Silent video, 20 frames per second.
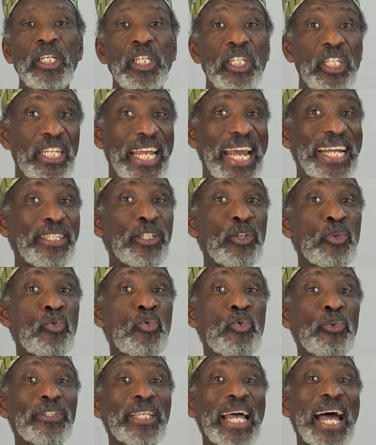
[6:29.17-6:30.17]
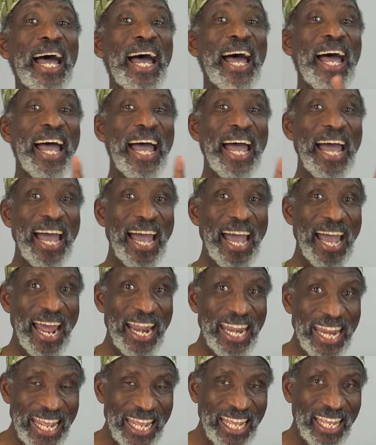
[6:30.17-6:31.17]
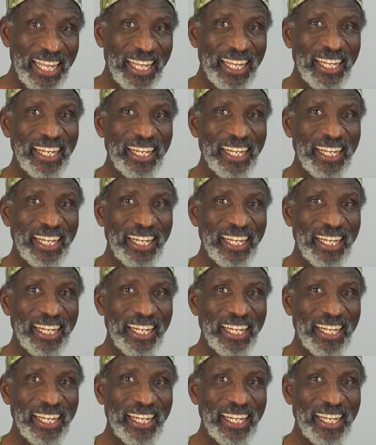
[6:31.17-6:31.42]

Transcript: Yadurusani.